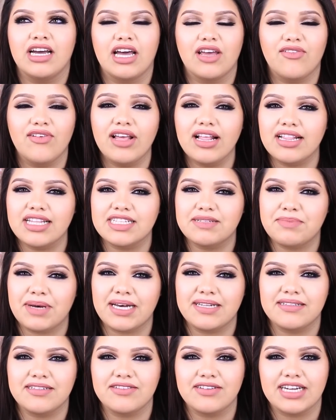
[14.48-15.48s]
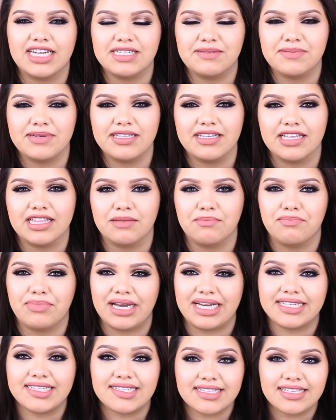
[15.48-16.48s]
I feel like this past year has been like the
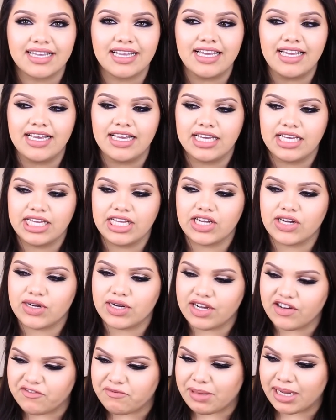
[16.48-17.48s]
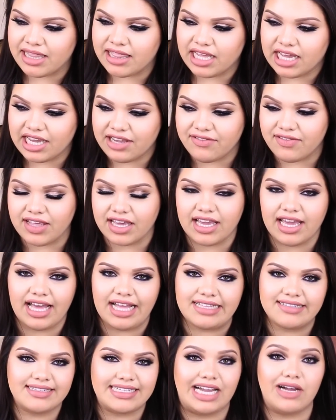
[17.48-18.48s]
best year of my life like
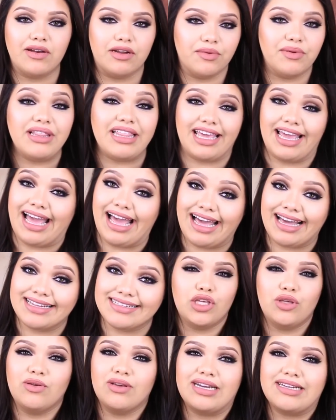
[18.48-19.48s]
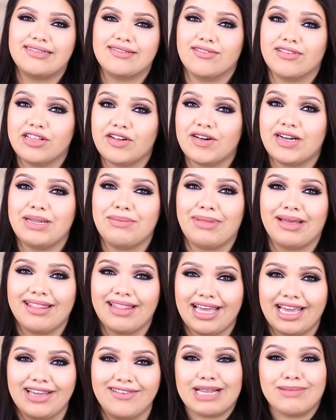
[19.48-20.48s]
hands down it really has you guys are literally my
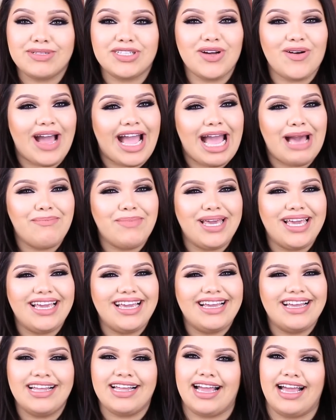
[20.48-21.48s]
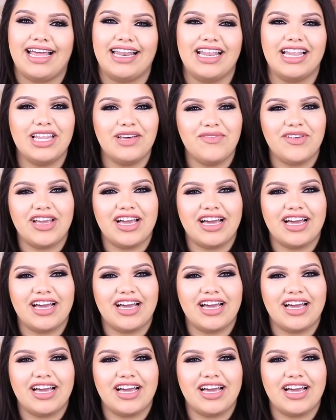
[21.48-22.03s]
life i'm so happy and i love you